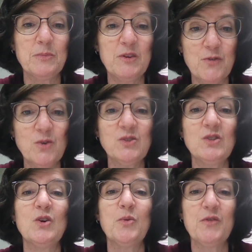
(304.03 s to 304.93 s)
to be
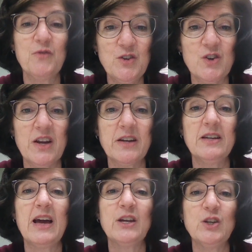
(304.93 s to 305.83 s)
frozen or
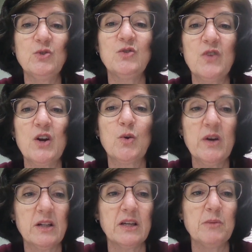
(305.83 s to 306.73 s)
refrigerated and used very
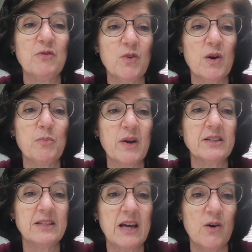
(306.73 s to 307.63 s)
quickly before it
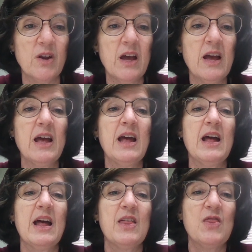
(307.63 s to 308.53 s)
breaks down.
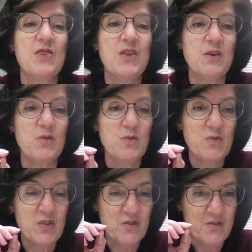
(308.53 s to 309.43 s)
The
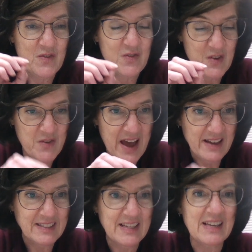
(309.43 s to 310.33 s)
the, the
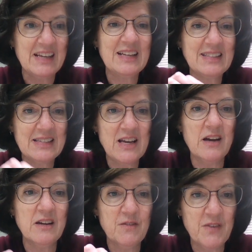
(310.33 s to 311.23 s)
vaccine is
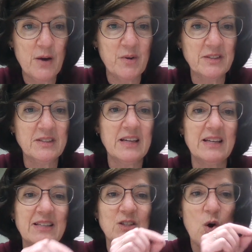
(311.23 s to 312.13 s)
not a virus.
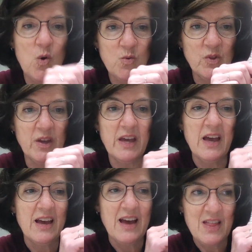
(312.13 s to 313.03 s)
It is only
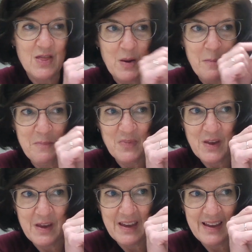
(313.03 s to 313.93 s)
the,
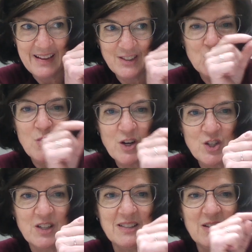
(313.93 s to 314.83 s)
the
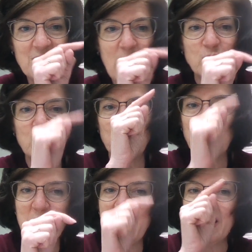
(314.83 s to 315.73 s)
instructions of how to
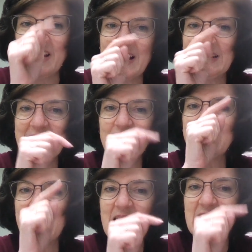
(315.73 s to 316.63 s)
make a little
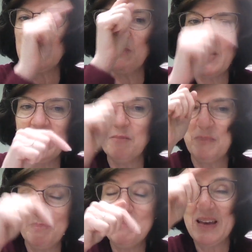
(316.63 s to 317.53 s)
tiny pit,
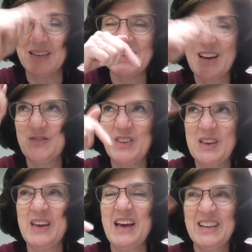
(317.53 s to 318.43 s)
bit of
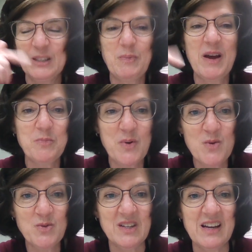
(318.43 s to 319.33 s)
the spike
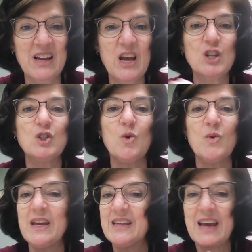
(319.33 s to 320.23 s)
protein. So
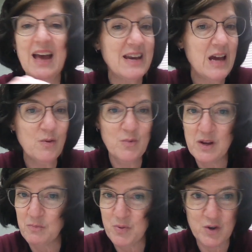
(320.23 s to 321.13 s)
it cannot
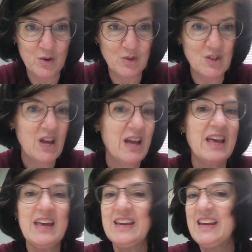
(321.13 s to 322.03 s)
reproduce,
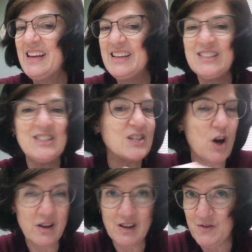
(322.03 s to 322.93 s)
it is
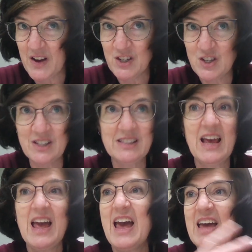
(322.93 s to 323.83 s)
not infectious,
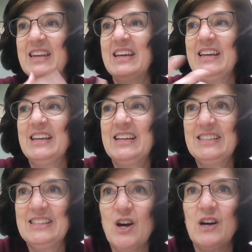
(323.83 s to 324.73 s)
and it
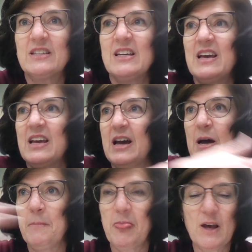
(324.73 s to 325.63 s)
is not
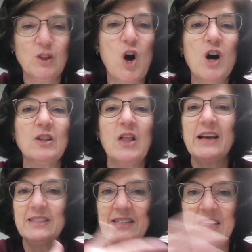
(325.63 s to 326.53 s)
um,
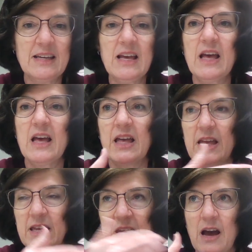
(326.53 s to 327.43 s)
long-lasting,
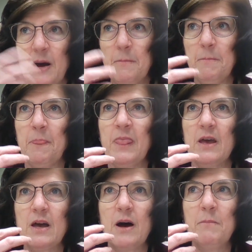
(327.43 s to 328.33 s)
um,
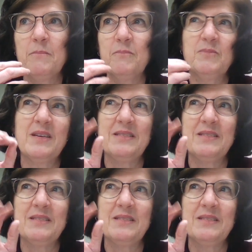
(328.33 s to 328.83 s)
um,